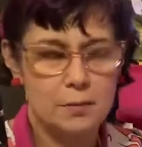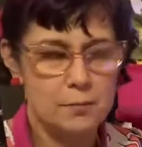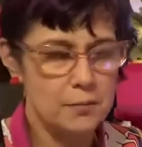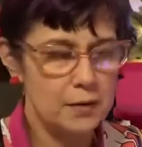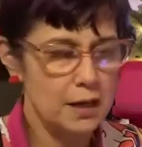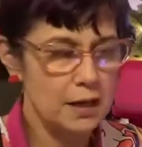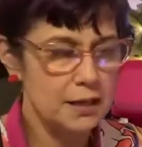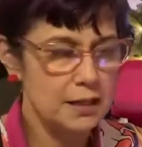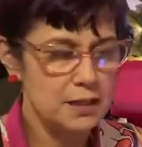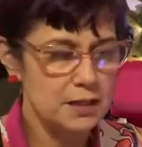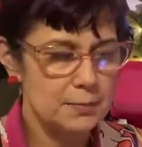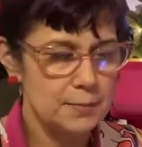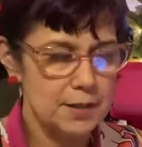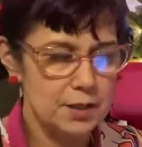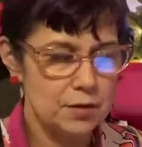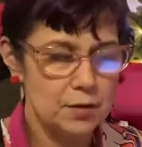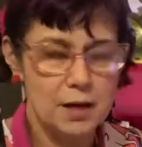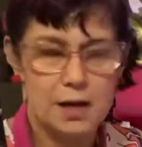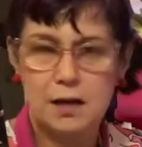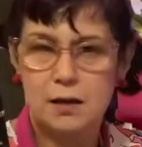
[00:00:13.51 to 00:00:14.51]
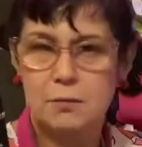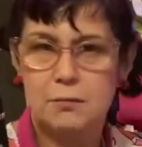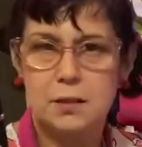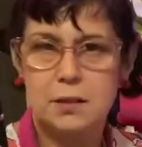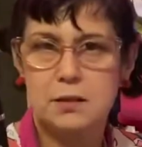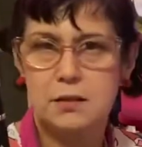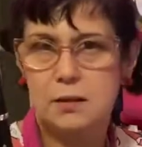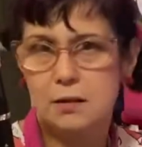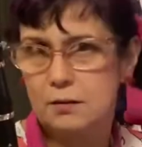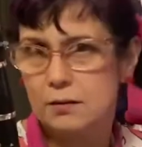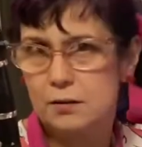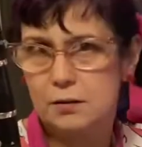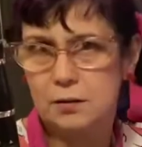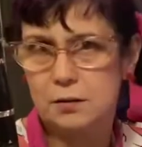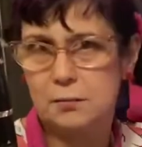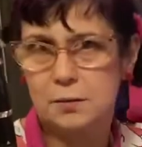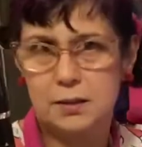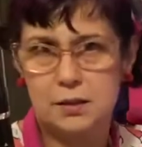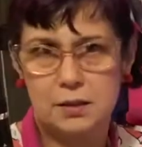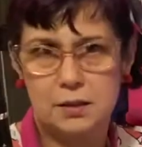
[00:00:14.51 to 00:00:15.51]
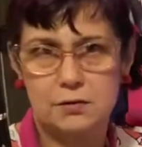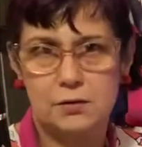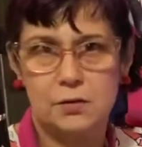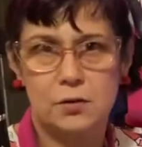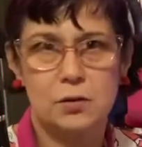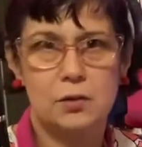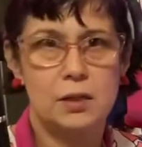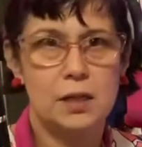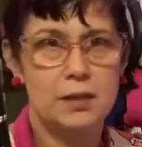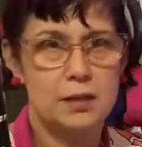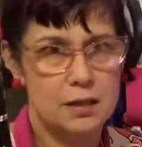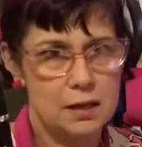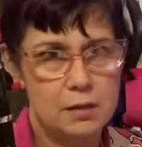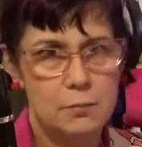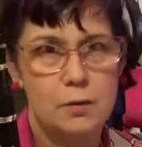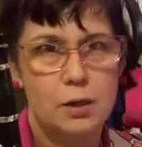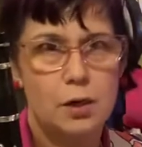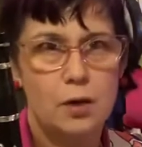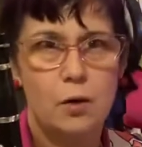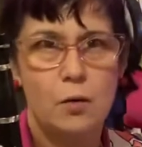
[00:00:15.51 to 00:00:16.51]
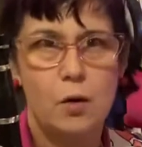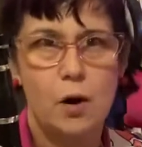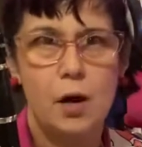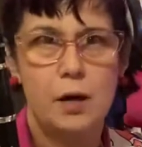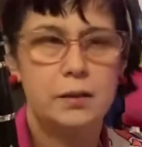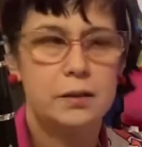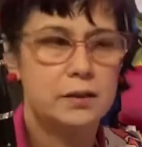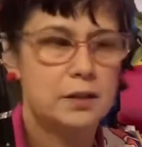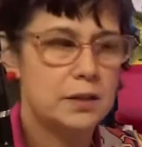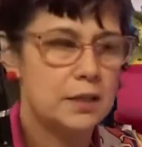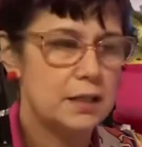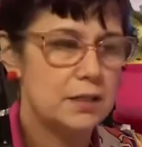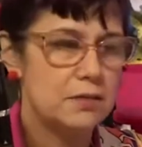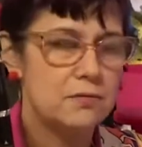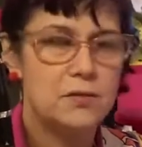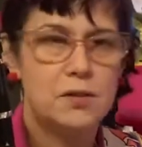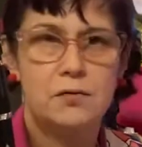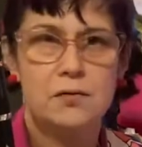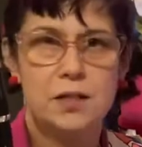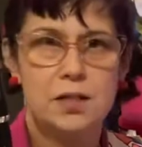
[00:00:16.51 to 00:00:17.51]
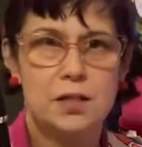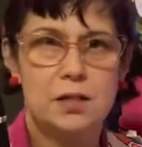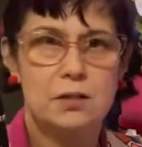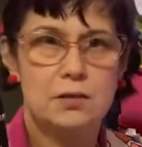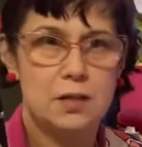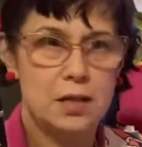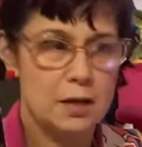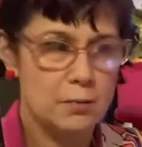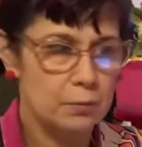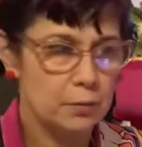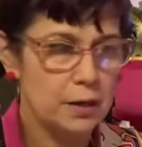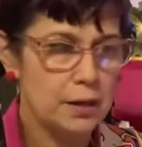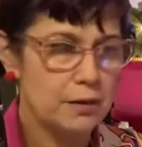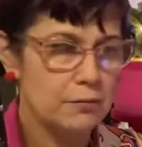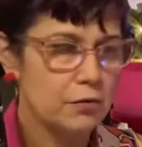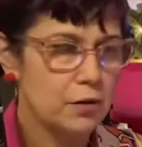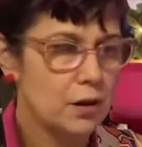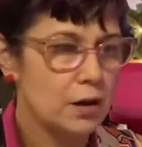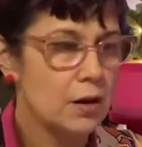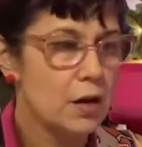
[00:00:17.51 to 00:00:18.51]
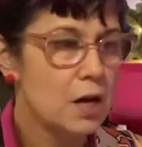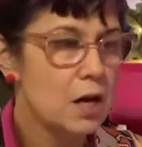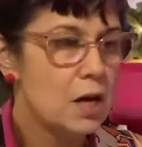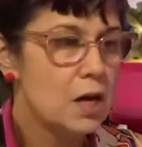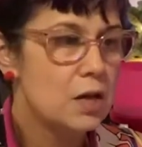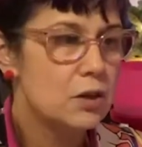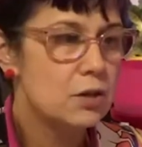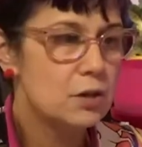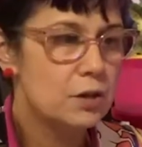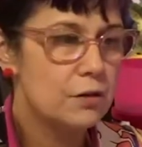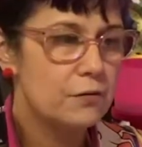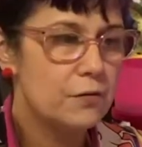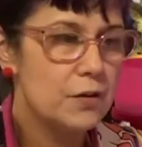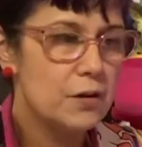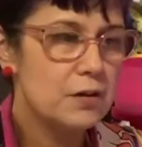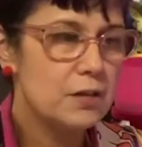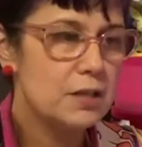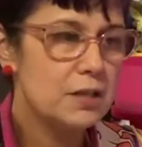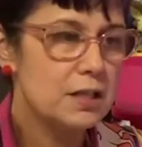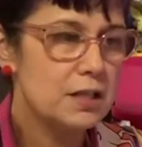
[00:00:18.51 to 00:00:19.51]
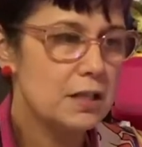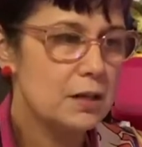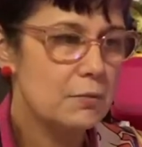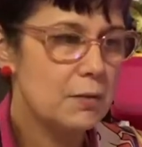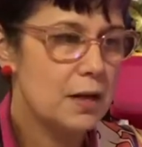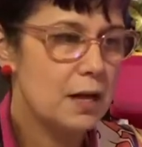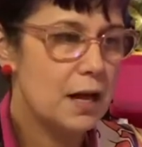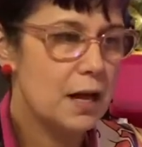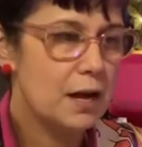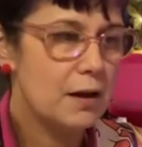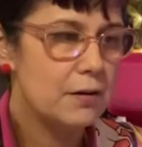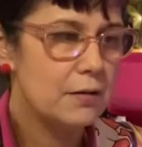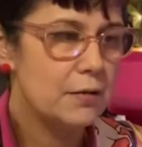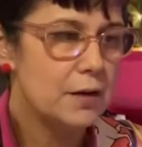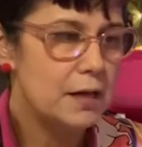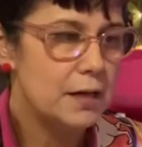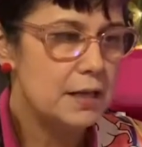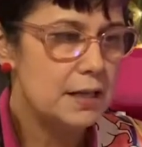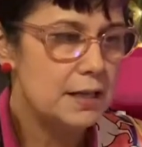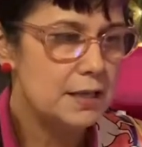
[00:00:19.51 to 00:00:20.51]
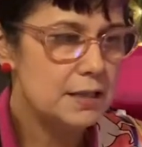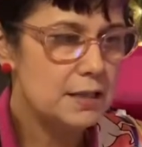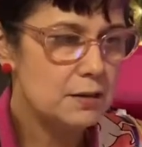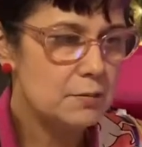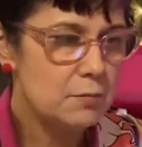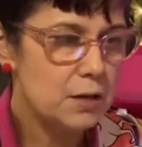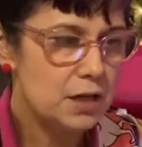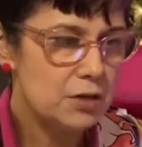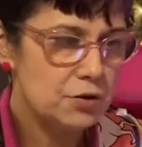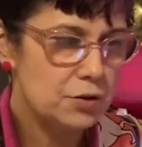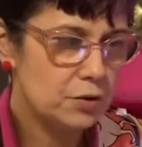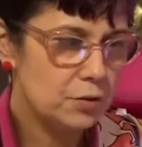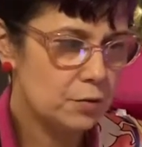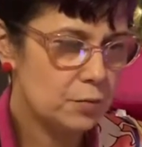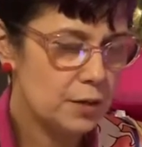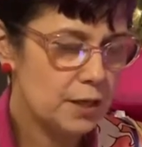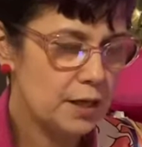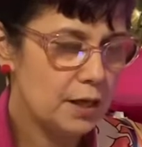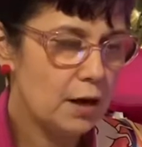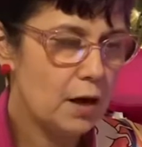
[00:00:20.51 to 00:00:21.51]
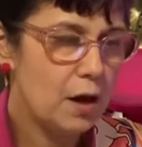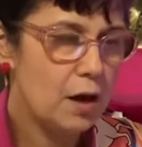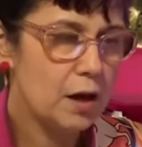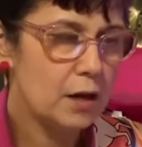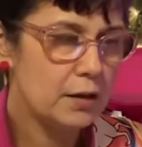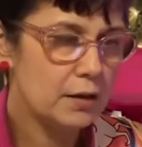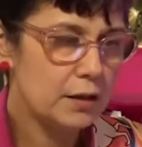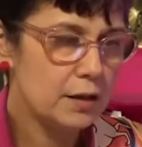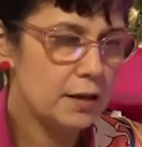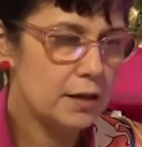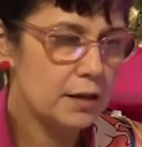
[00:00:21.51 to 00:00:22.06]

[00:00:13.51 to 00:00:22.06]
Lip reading: any special elements that are a little bit difficult, and then I'm going to go on in the next few videos and play it for you. So the first thing that we have is in measure 3 on